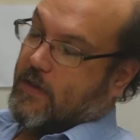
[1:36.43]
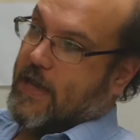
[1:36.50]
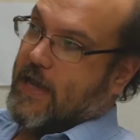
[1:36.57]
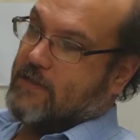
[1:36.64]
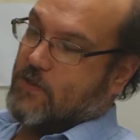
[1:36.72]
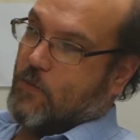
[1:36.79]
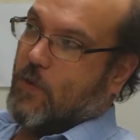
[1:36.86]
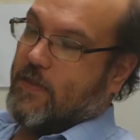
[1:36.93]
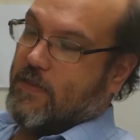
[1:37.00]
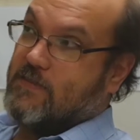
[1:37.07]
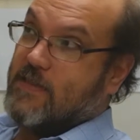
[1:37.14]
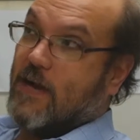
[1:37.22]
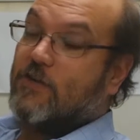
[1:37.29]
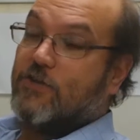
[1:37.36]
And so one of the
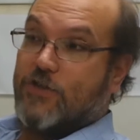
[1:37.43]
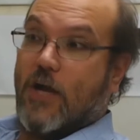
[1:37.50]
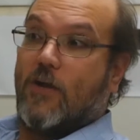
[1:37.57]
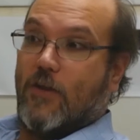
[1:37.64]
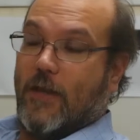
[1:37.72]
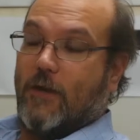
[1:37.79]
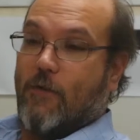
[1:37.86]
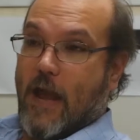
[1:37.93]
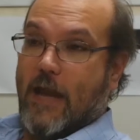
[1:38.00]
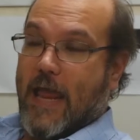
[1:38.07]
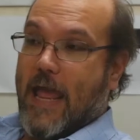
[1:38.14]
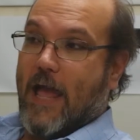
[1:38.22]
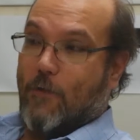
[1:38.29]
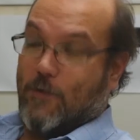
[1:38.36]
things they're juggling right
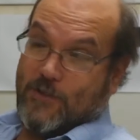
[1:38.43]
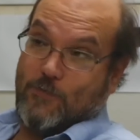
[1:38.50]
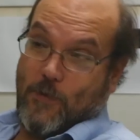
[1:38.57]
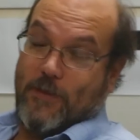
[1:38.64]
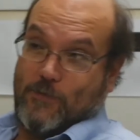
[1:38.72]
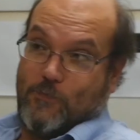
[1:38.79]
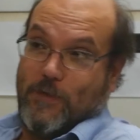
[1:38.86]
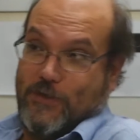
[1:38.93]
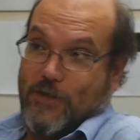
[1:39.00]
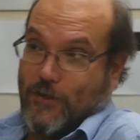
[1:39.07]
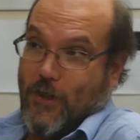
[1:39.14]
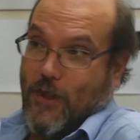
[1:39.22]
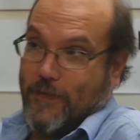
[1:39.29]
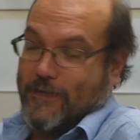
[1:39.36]
now, which is one of the things we
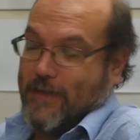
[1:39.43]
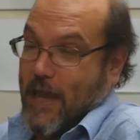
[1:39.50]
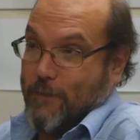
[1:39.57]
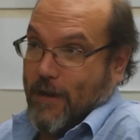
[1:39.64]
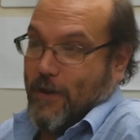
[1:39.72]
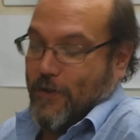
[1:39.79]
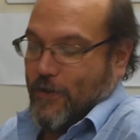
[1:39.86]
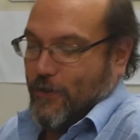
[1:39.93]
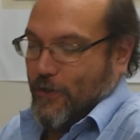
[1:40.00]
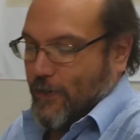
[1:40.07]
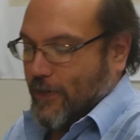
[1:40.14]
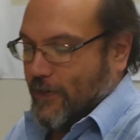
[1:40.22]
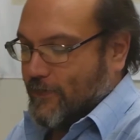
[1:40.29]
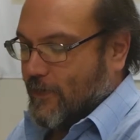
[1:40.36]
juggle all the time, and I know you
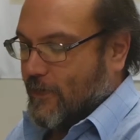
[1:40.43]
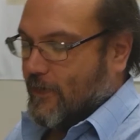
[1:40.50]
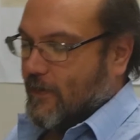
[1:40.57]
know this,